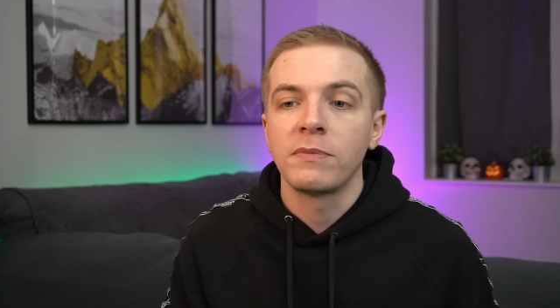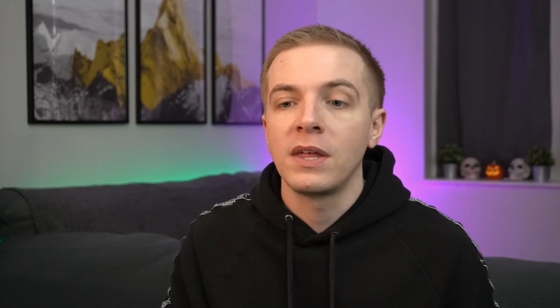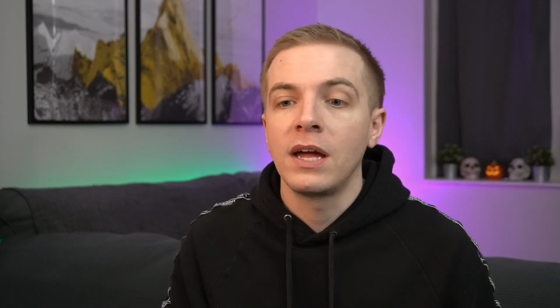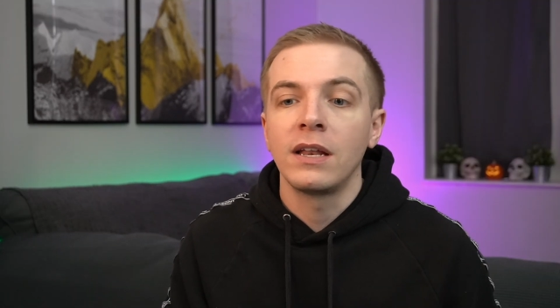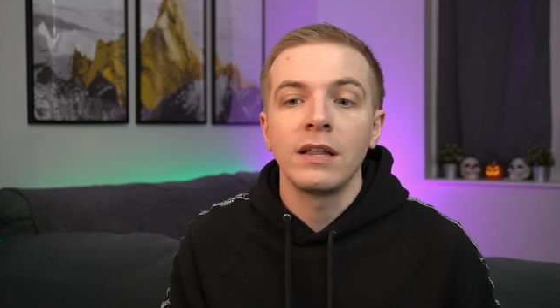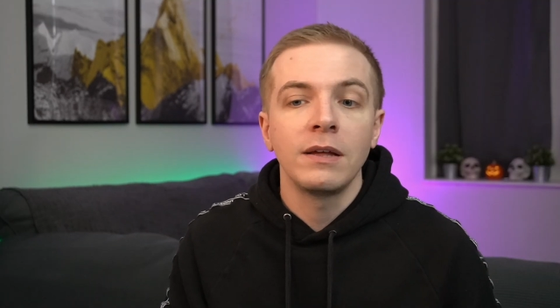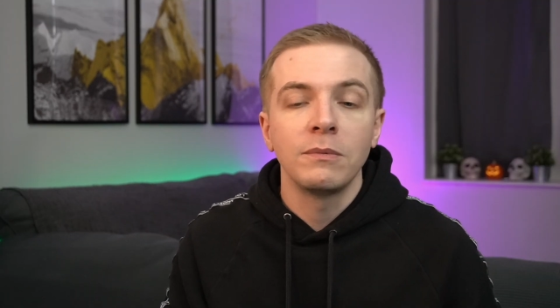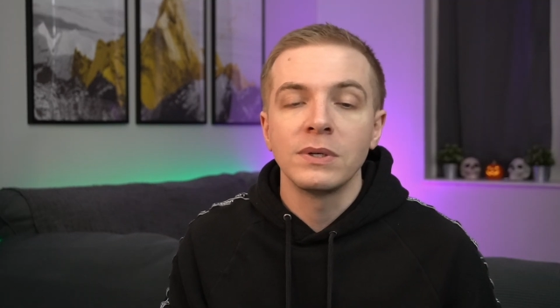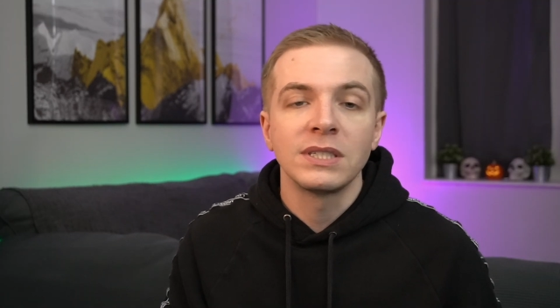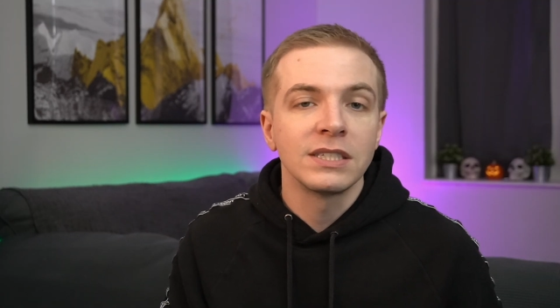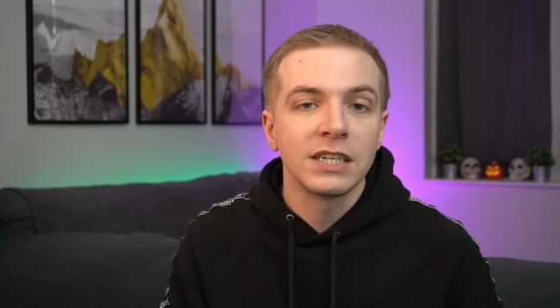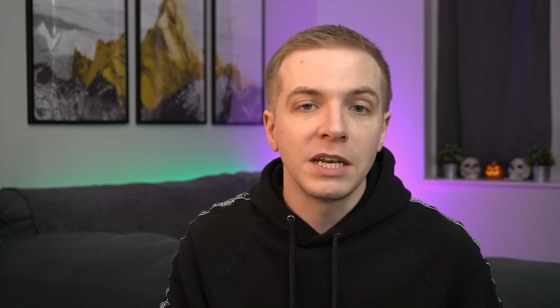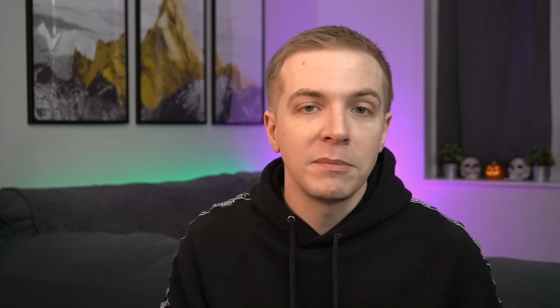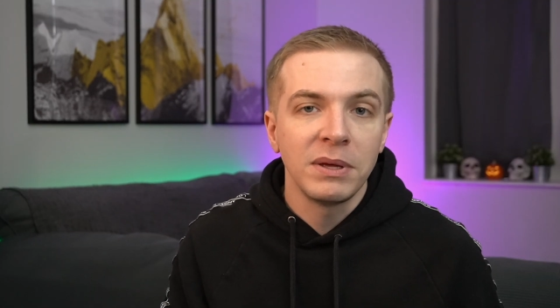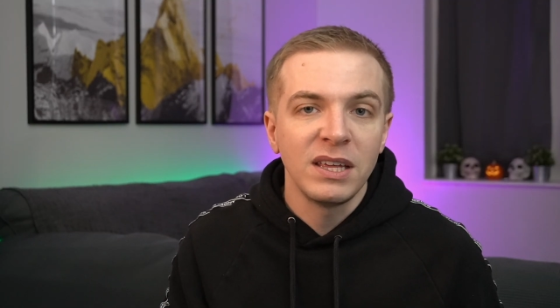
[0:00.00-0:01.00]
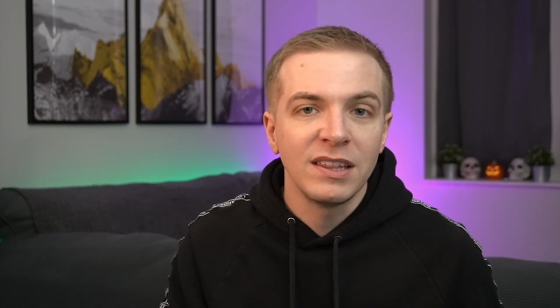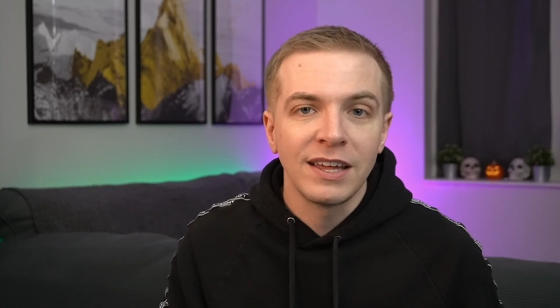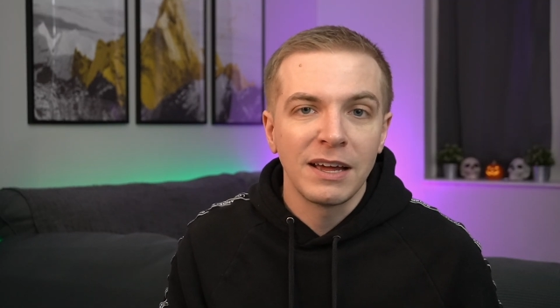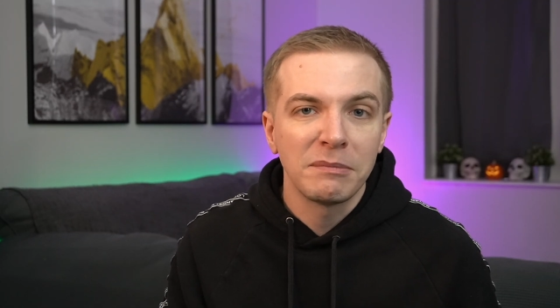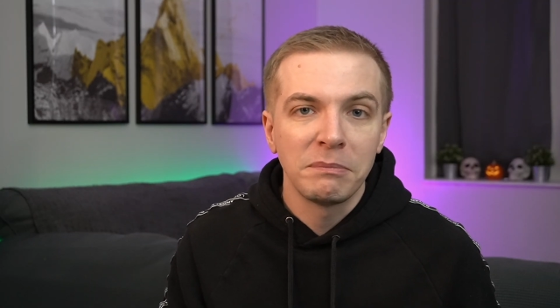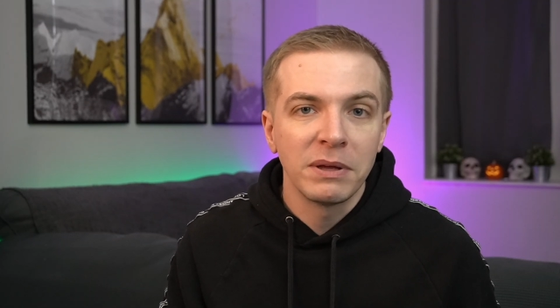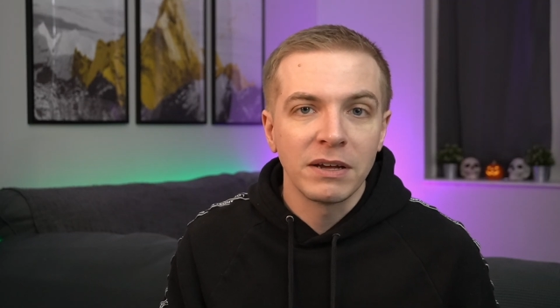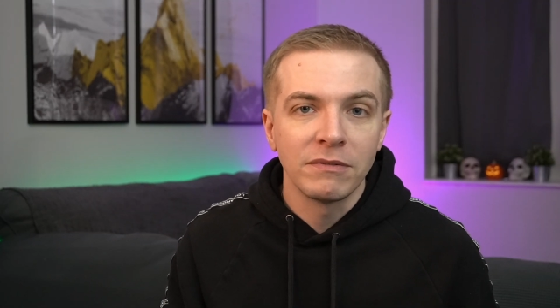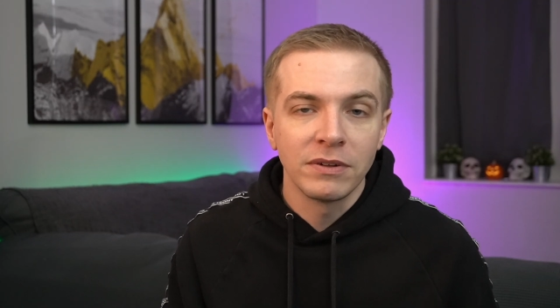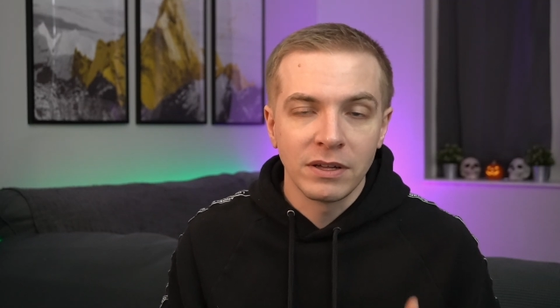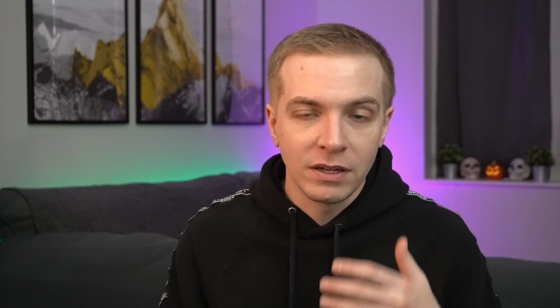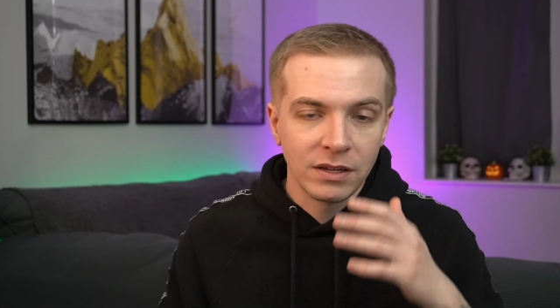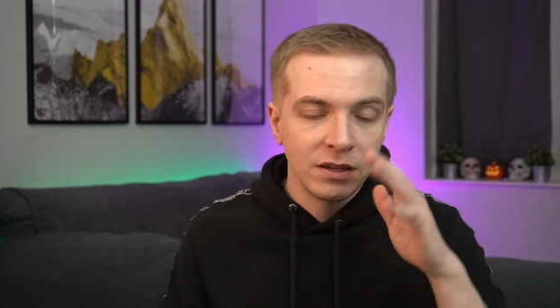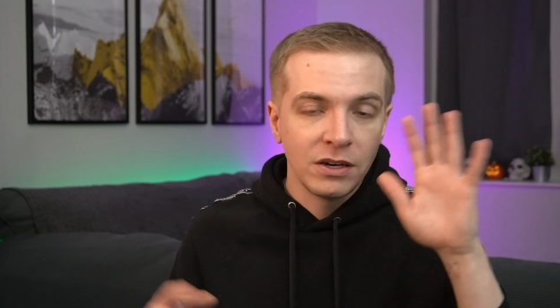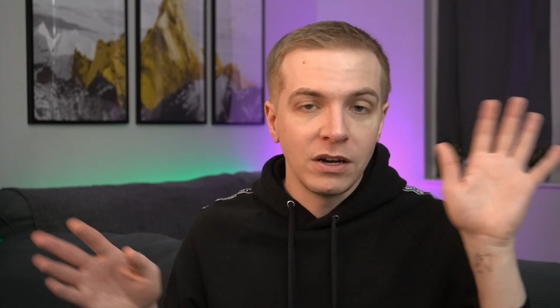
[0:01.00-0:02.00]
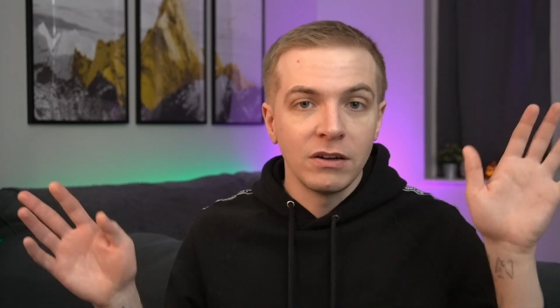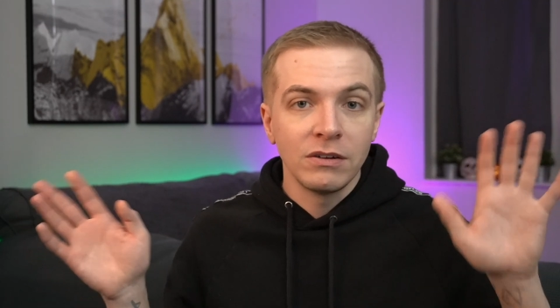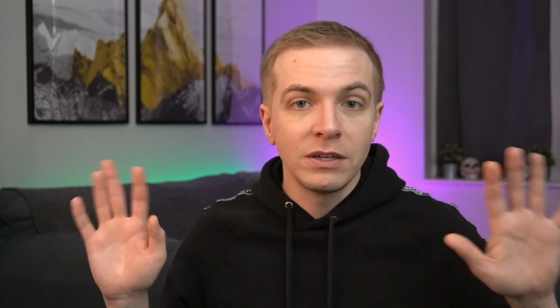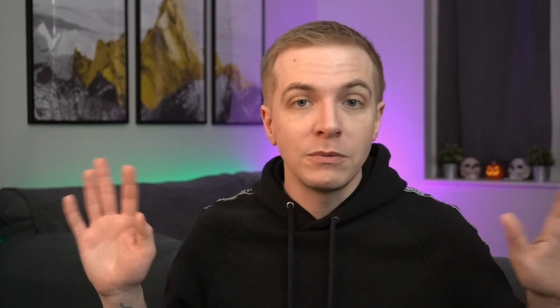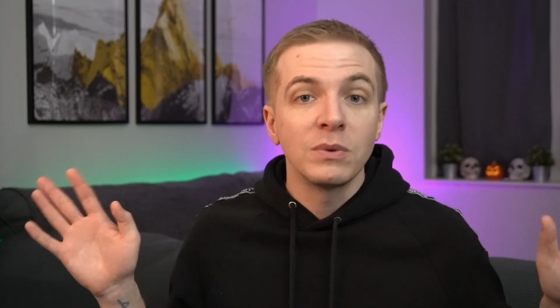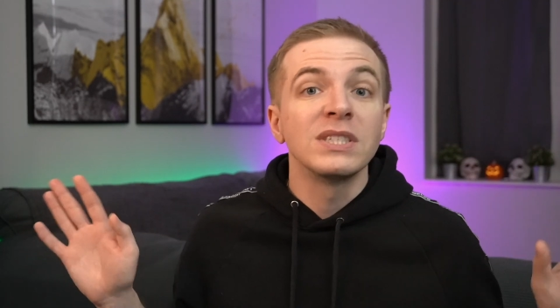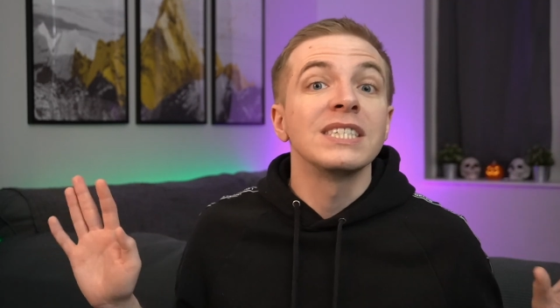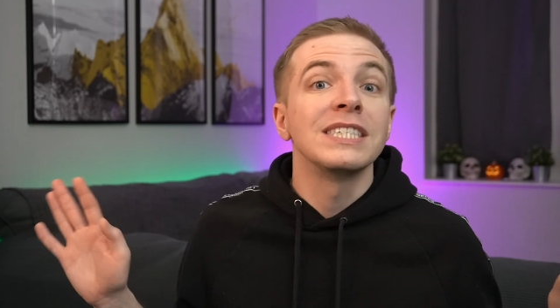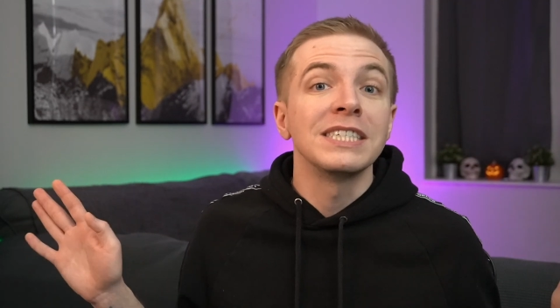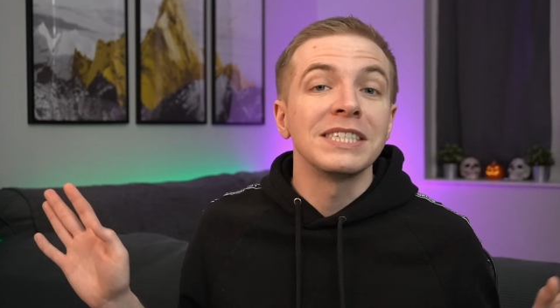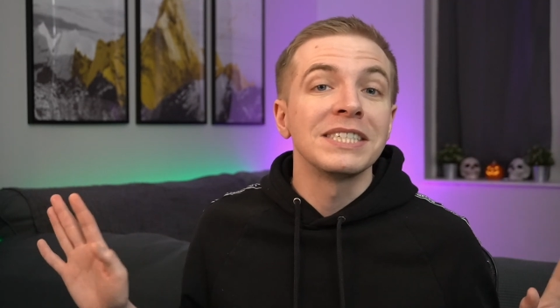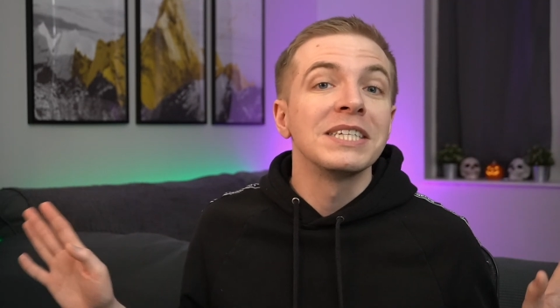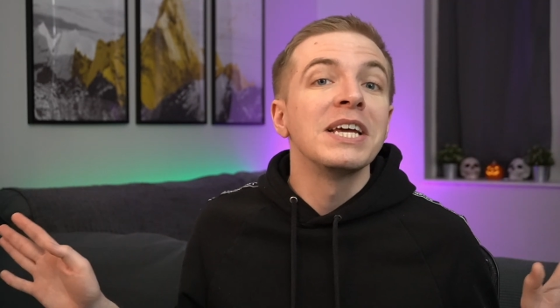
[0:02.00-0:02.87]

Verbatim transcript: that it wasn't going to be that big of a, you know, it wasn't as,